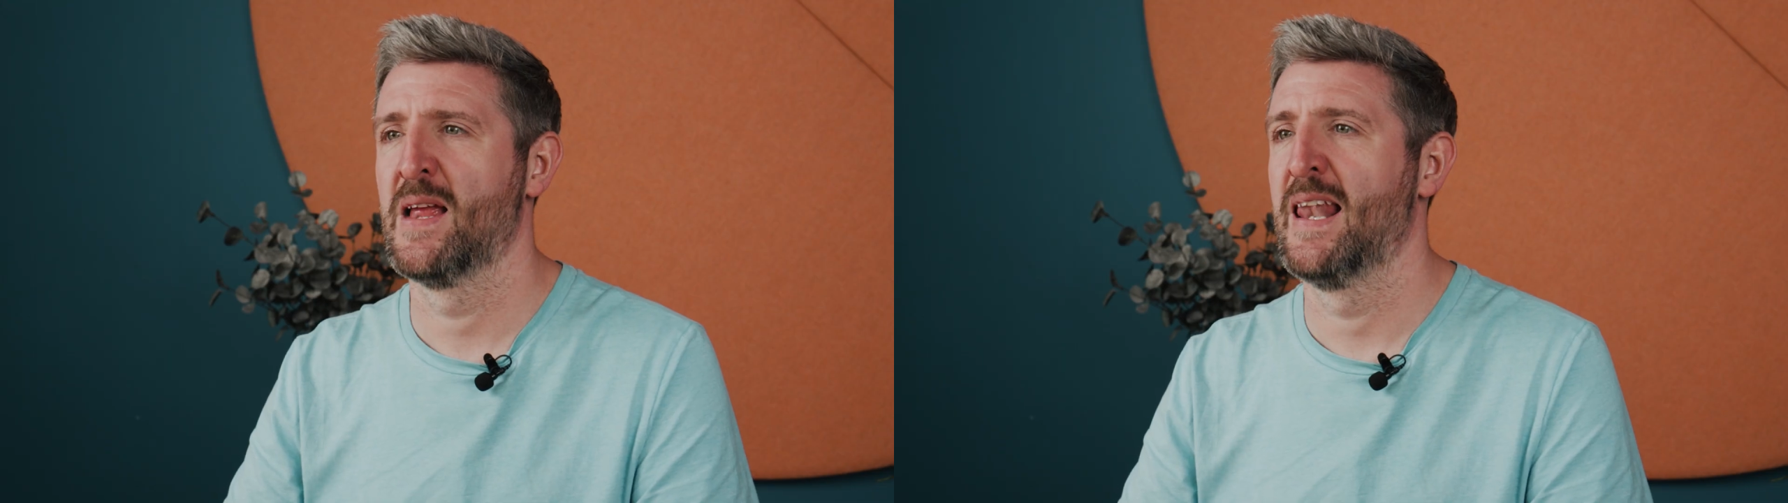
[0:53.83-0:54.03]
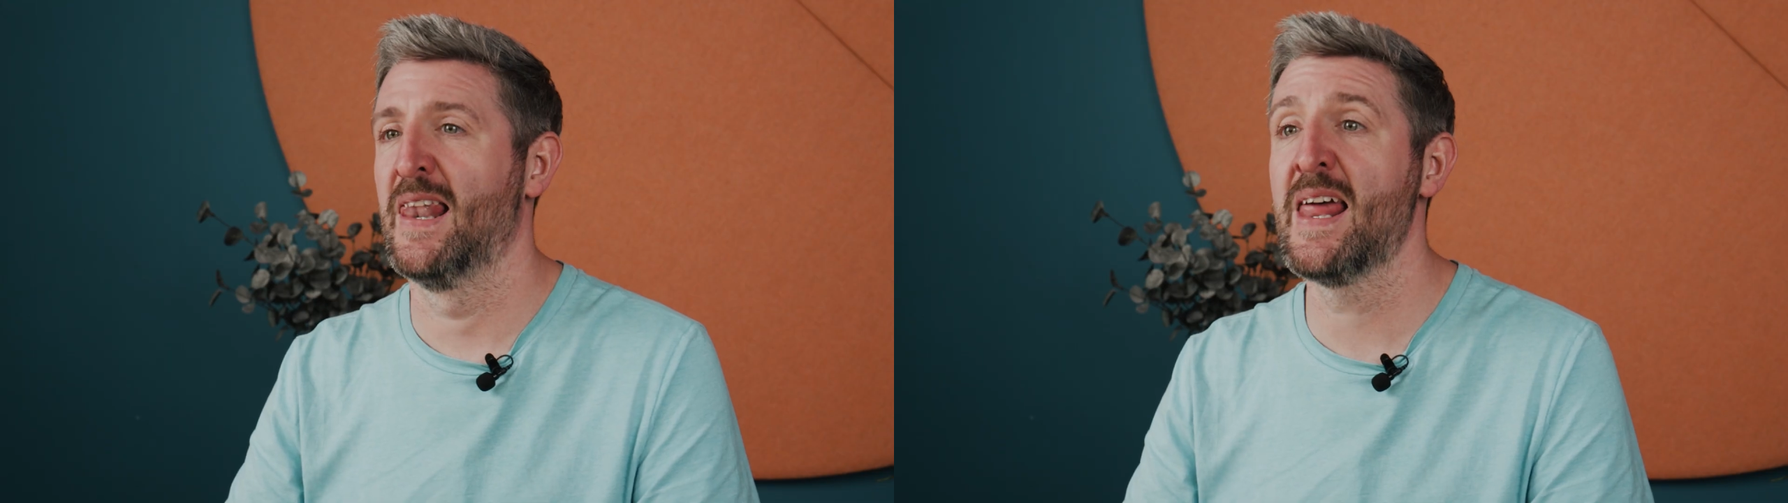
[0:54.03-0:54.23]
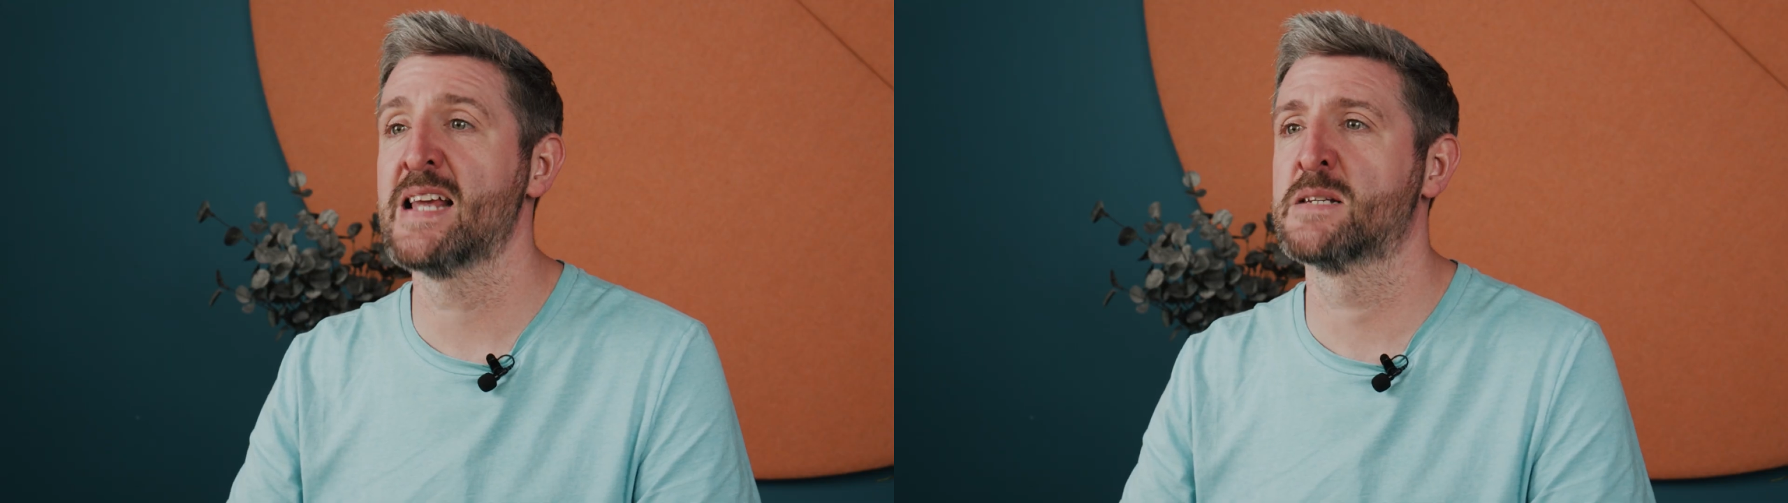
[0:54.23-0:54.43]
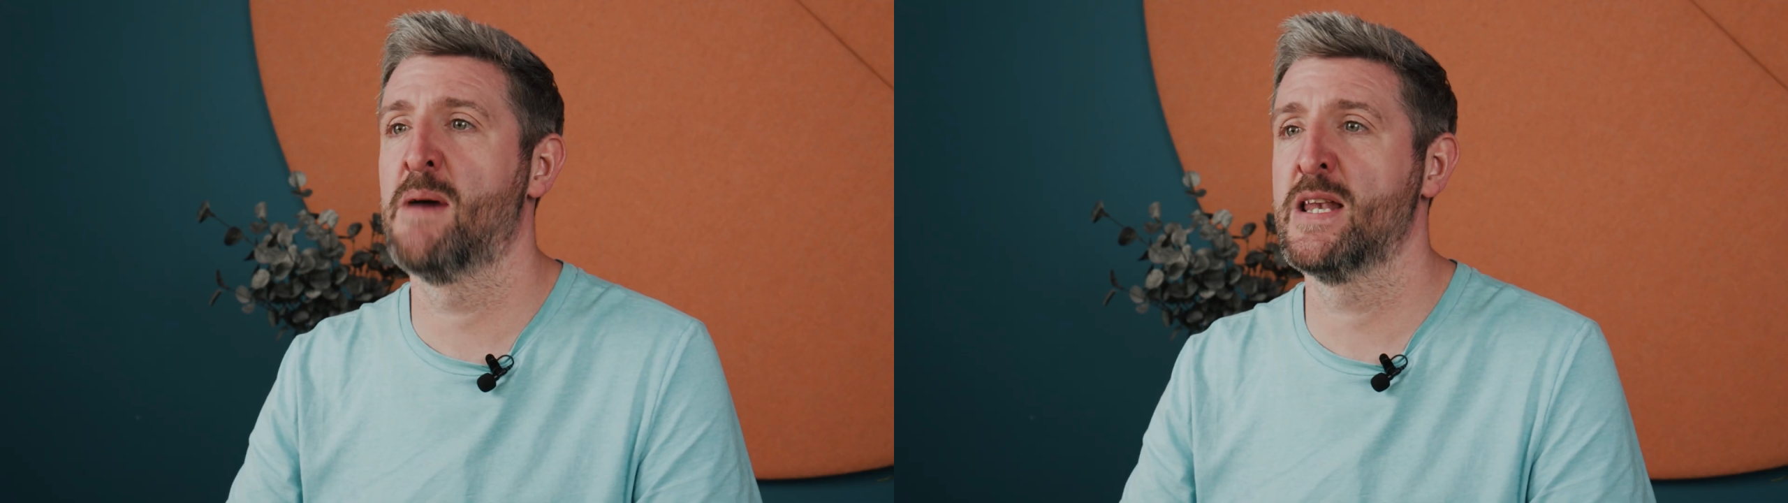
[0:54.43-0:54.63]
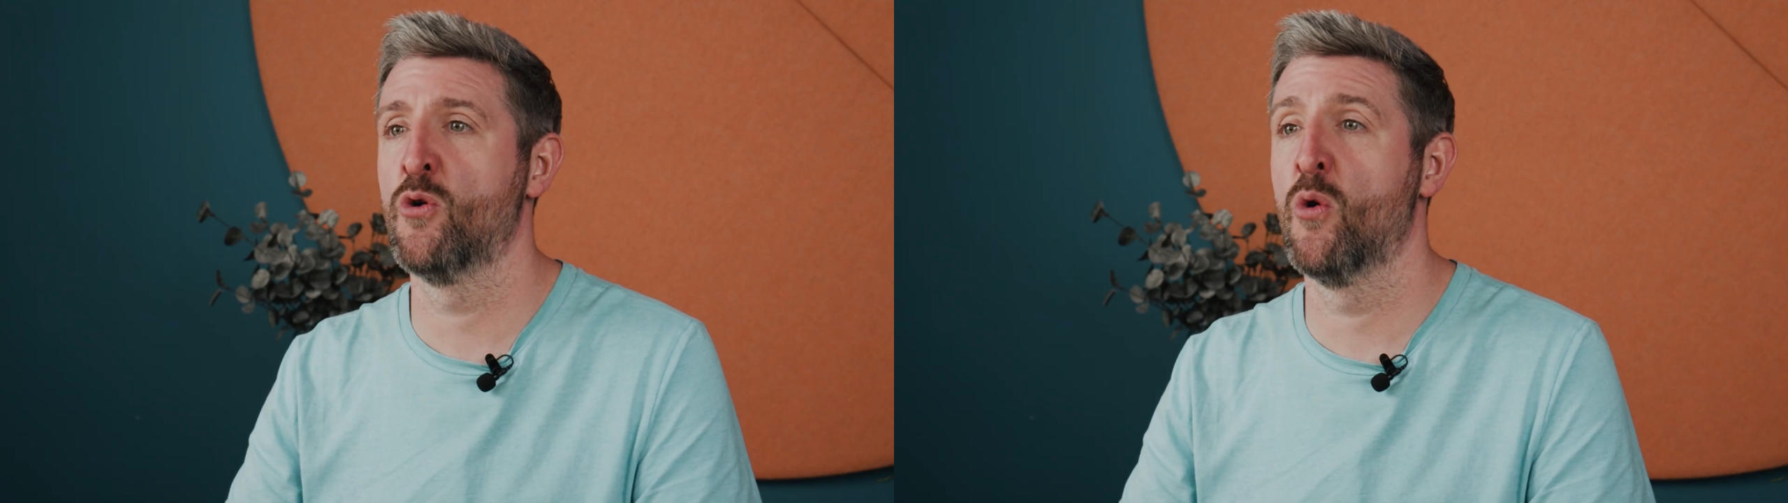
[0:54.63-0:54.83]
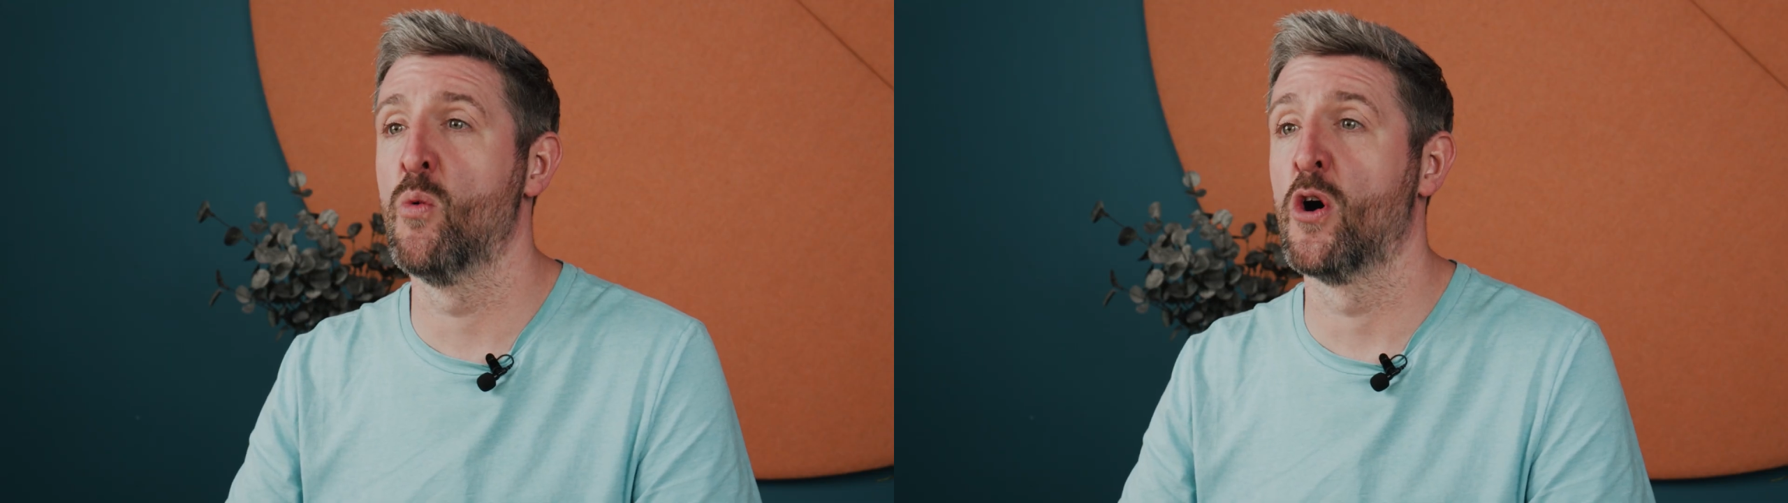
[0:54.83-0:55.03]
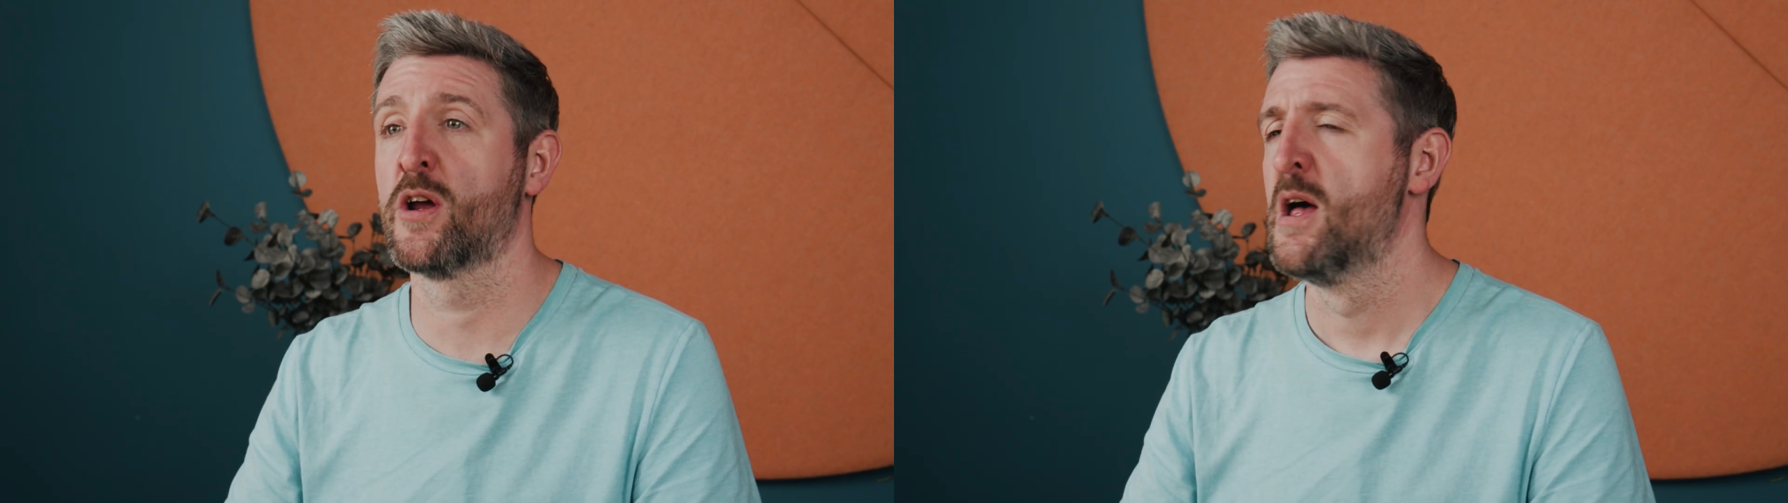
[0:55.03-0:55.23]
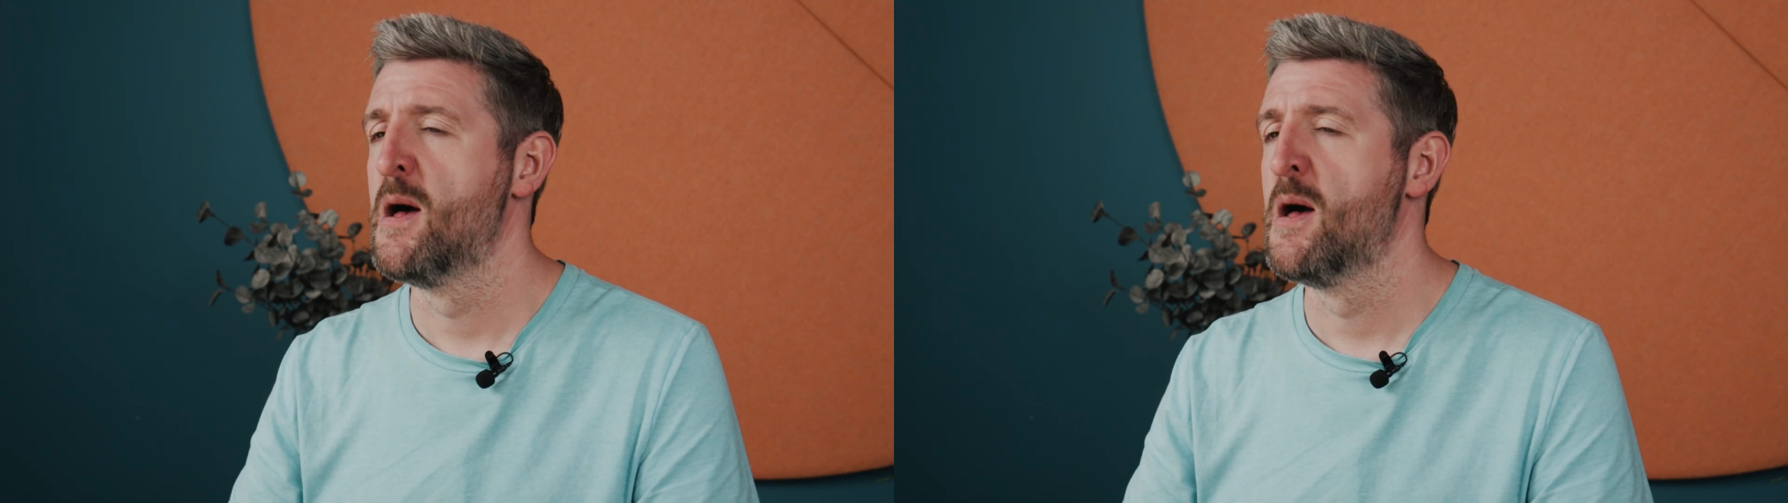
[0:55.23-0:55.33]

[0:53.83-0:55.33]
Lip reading: Less manual work,